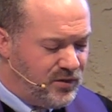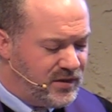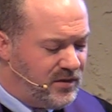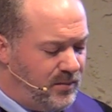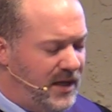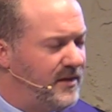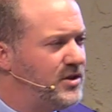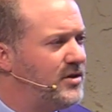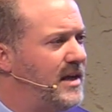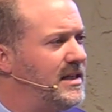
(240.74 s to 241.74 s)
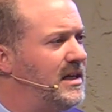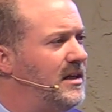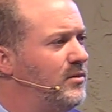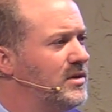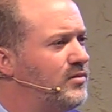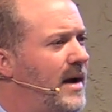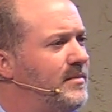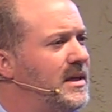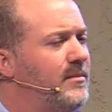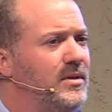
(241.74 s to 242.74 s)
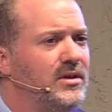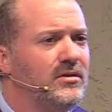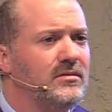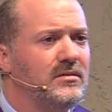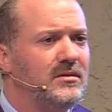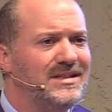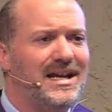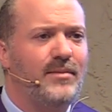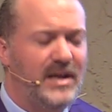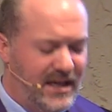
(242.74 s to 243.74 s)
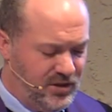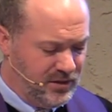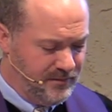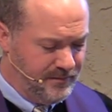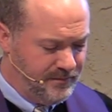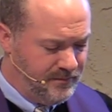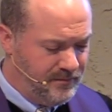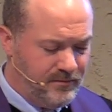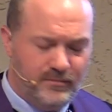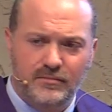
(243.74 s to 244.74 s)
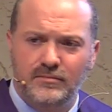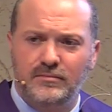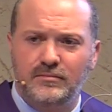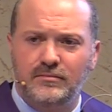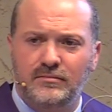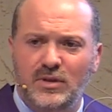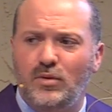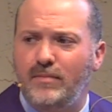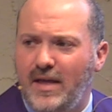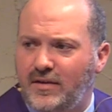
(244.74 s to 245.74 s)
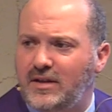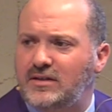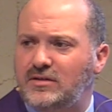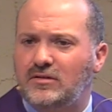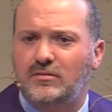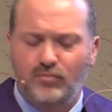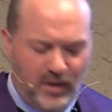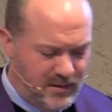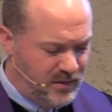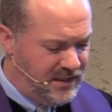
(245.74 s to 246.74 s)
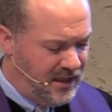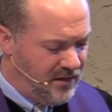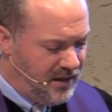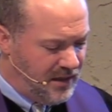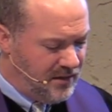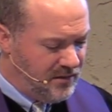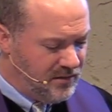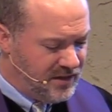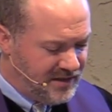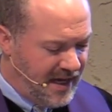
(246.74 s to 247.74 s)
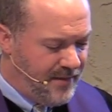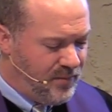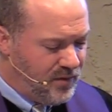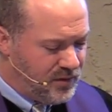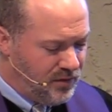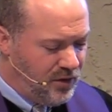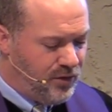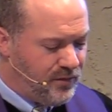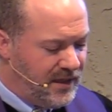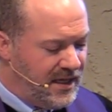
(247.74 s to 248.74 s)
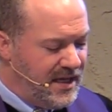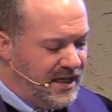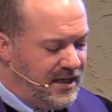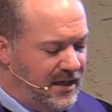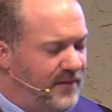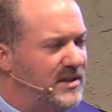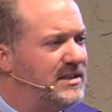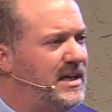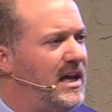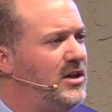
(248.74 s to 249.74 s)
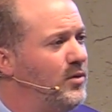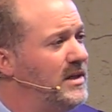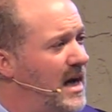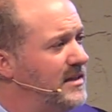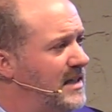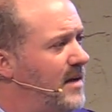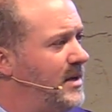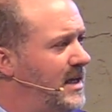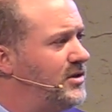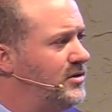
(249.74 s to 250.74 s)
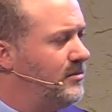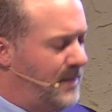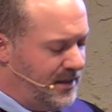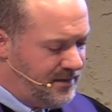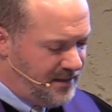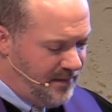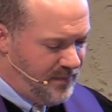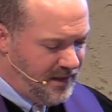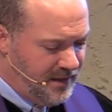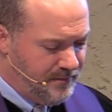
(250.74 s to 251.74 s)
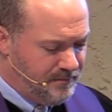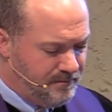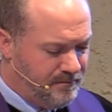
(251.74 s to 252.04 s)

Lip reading: it used to be that your identity was wrapped up in your denomination. You were Methodist or Presbyterian or Disciples or Lutheran. Even saying you were non-denominational meant something.